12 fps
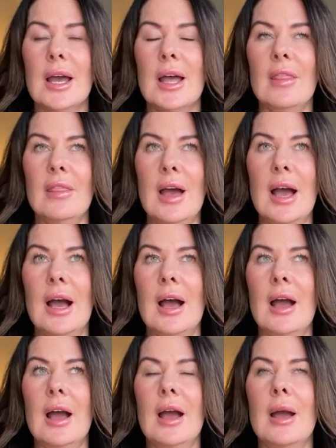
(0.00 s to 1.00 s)
And that
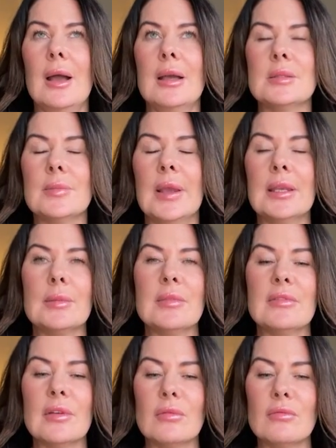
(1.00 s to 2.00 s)
is making me
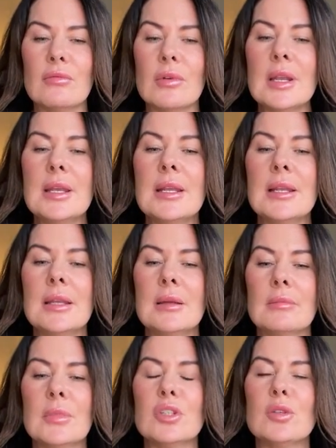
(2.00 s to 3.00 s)
feel really
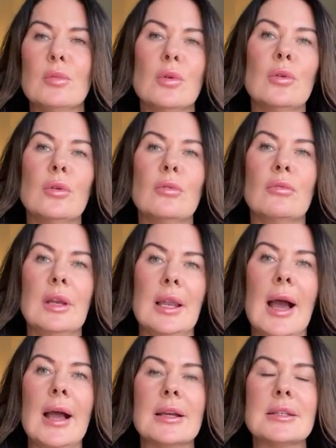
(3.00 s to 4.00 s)
much more
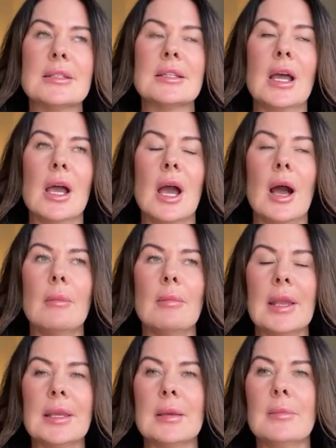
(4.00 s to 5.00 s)
relaxed. I'm
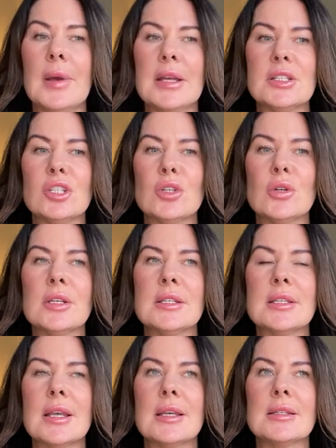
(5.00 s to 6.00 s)
making better
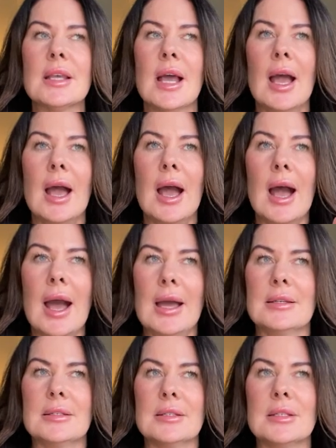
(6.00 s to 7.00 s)
choices.
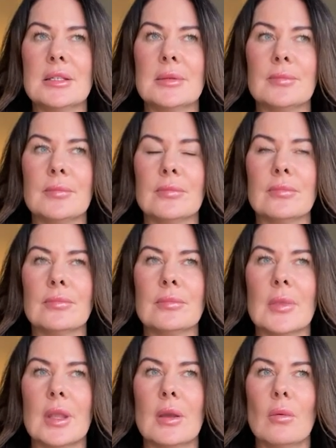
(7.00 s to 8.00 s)
And
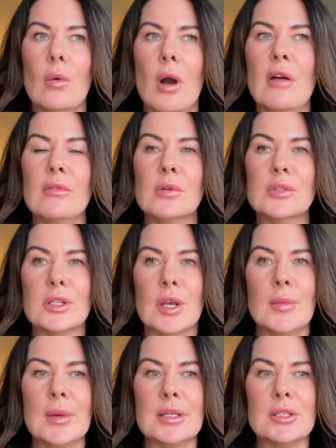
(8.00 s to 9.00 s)
what I've also
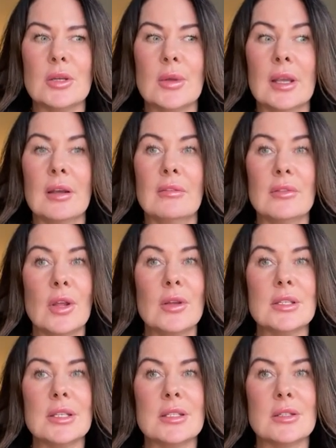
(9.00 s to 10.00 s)
been doing, I've
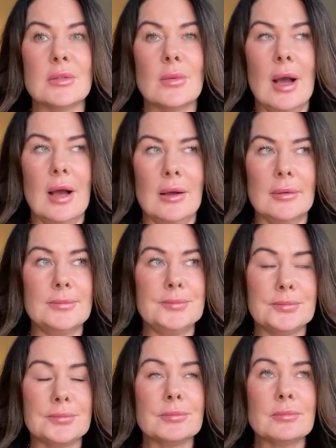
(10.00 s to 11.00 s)
noticed as well,
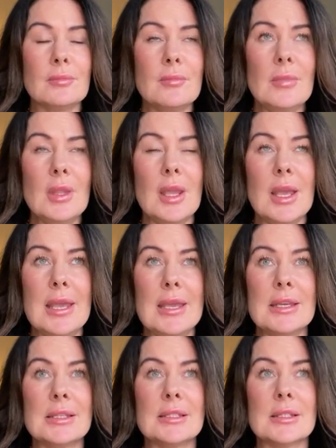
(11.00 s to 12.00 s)

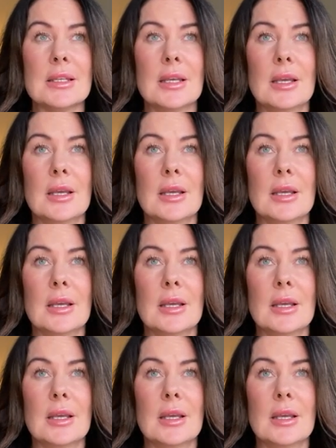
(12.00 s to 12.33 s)
is